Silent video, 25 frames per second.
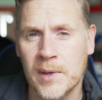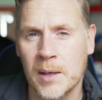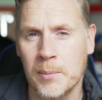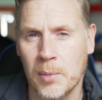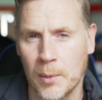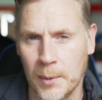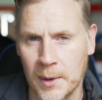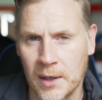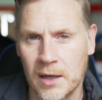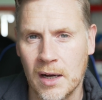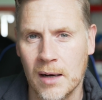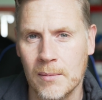but
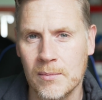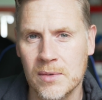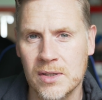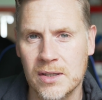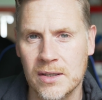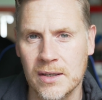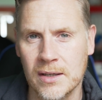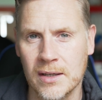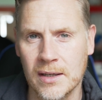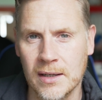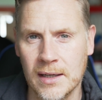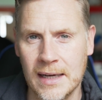when it comes
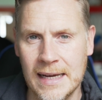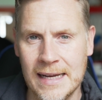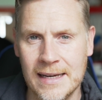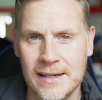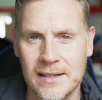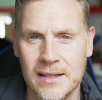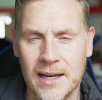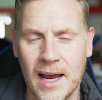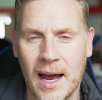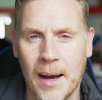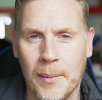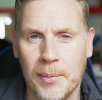to
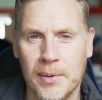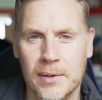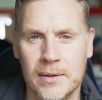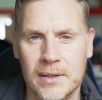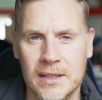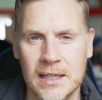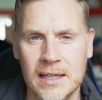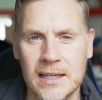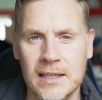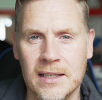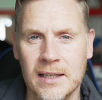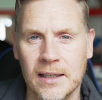
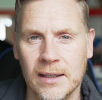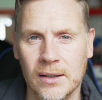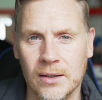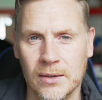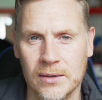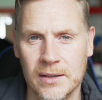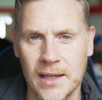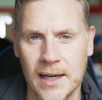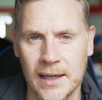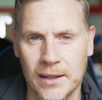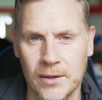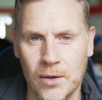in-depth,
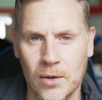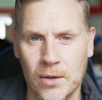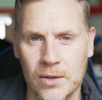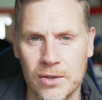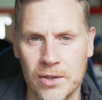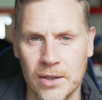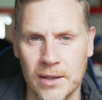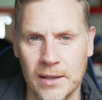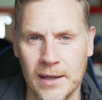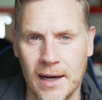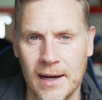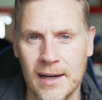detailed
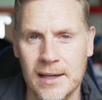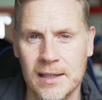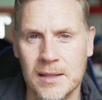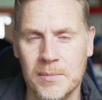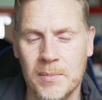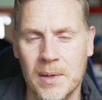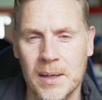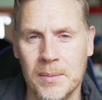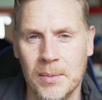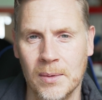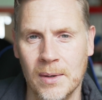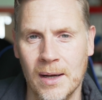technology, as
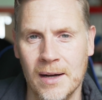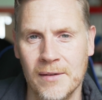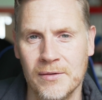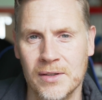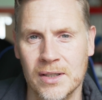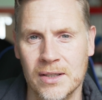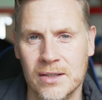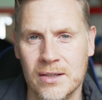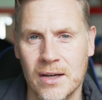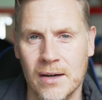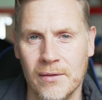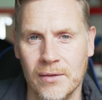people have
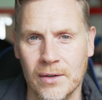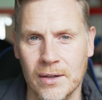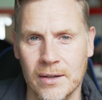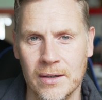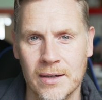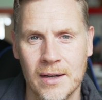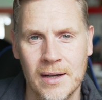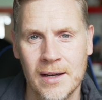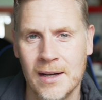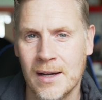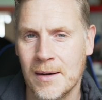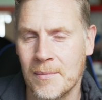
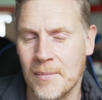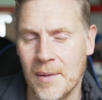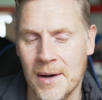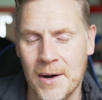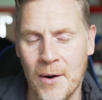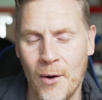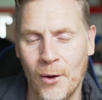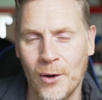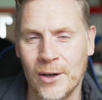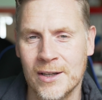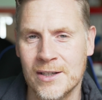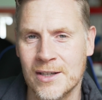discovered, my
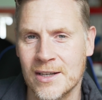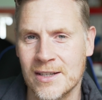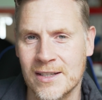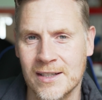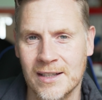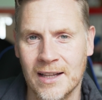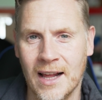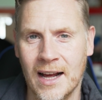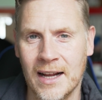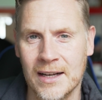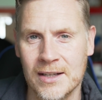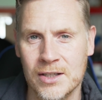knowledge
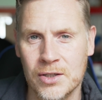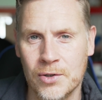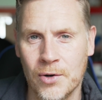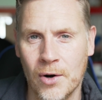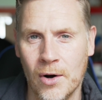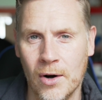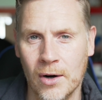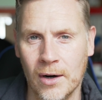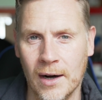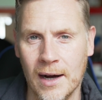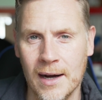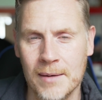isn't that
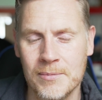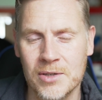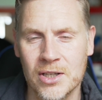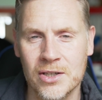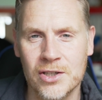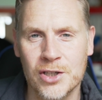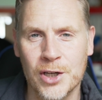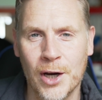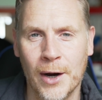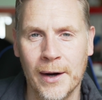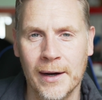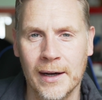strong. I'm
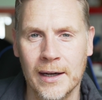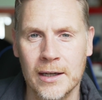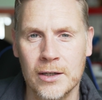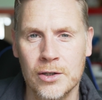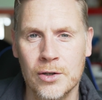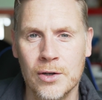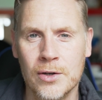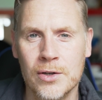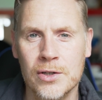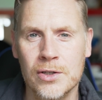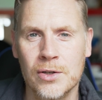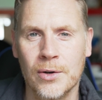just sharing a
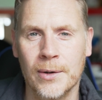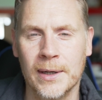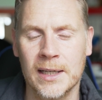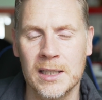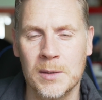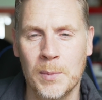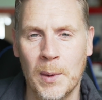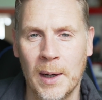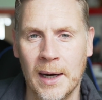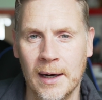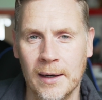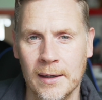user
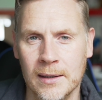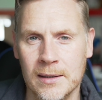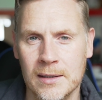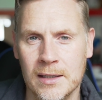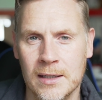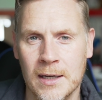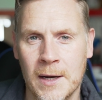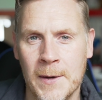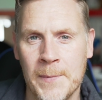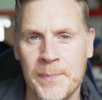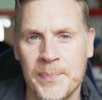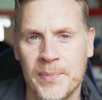
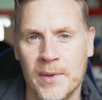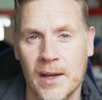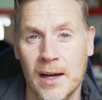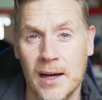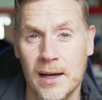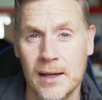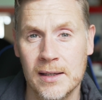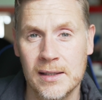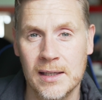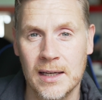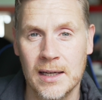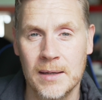experience
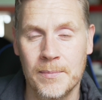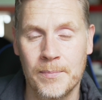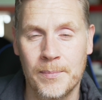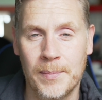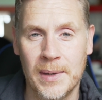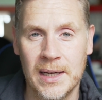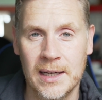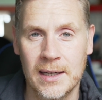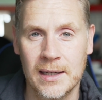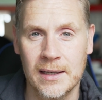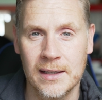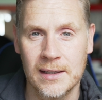as a
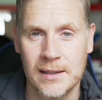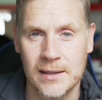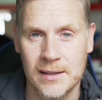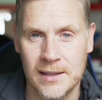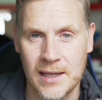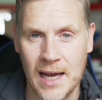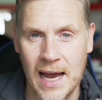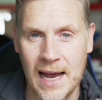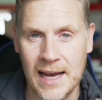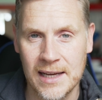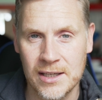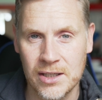beta
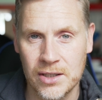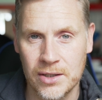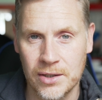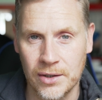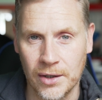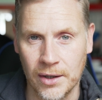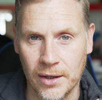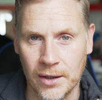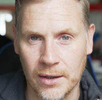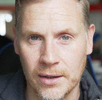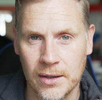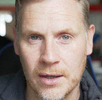
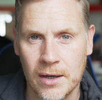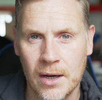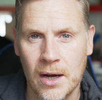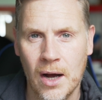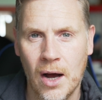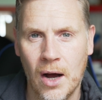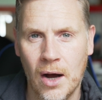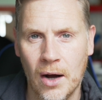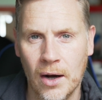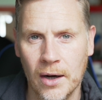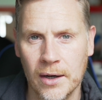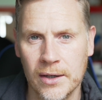tester
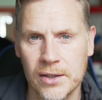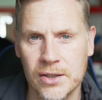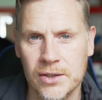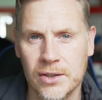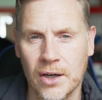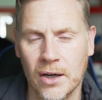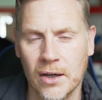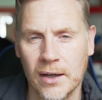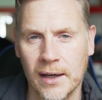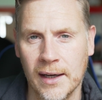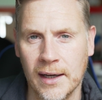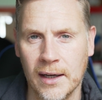how
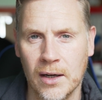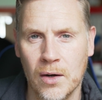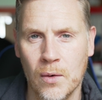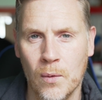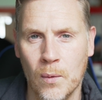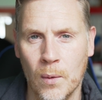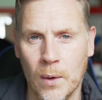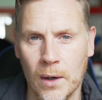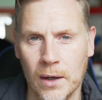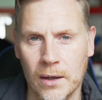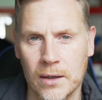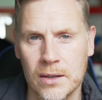
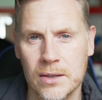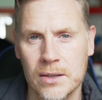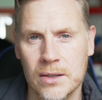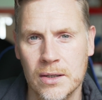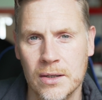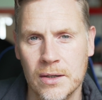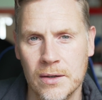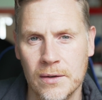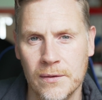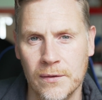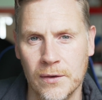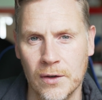Starlink
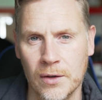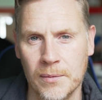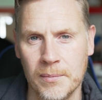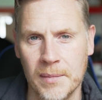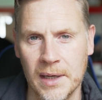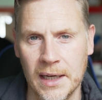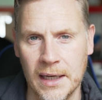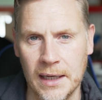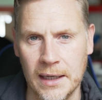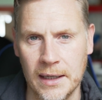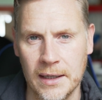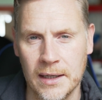works for
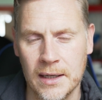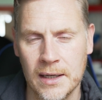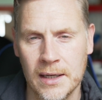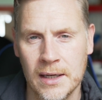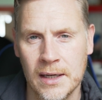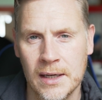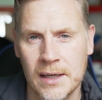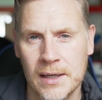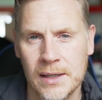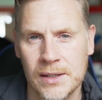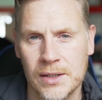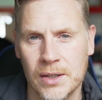me.
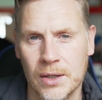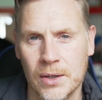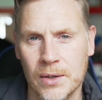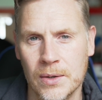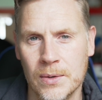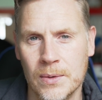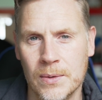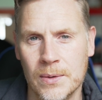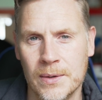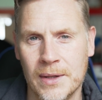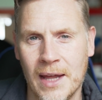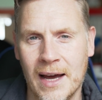
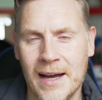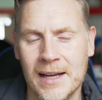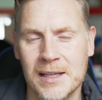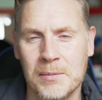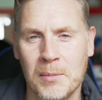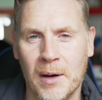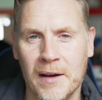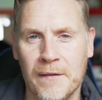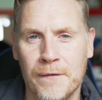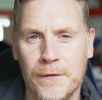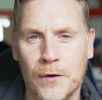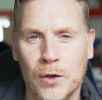So that is
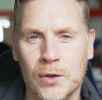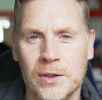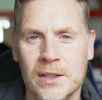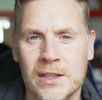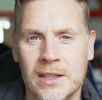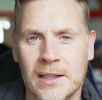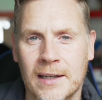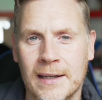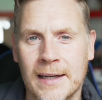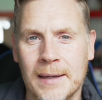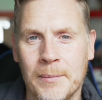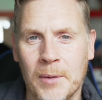my full
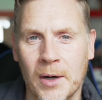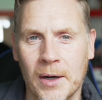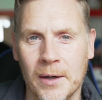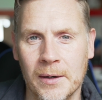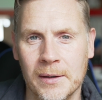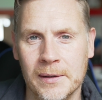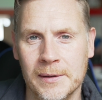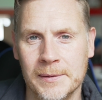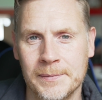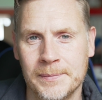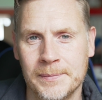disclaimer.